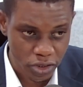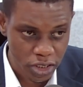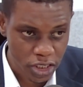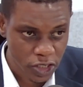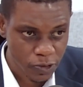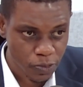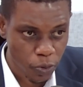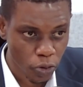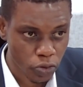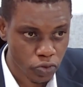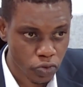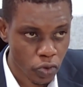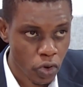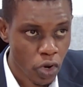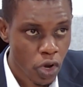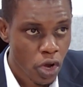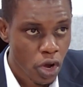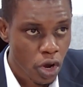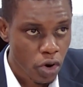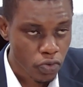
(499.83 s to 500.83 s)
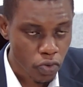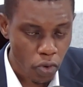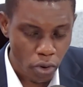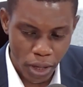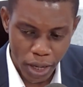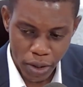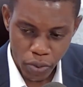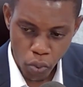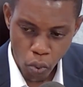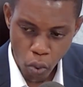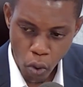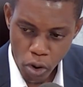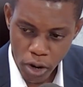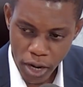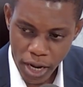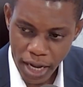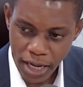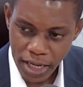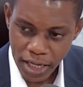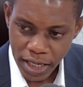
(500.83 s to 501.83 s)
He spoke to Roland
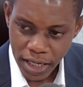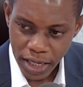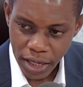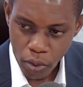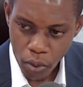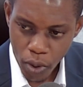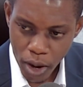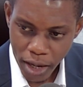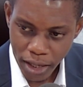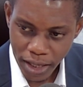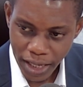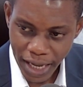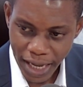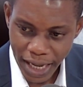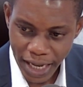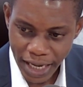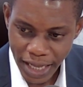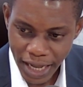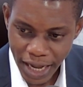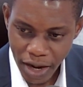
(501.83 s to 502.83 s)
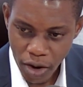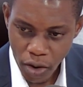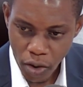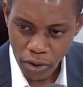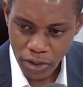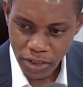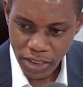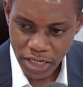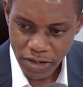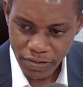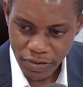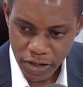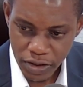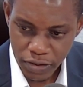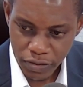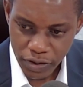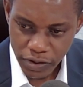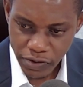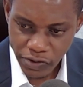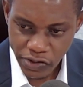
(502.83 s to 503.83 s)
Walker a while earlier on
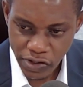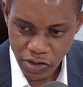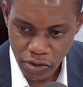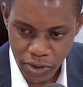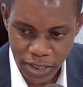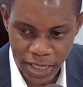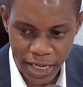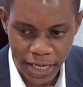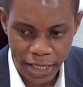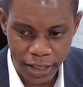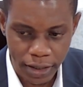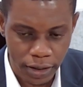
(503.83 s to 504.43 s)
TV3's New Day.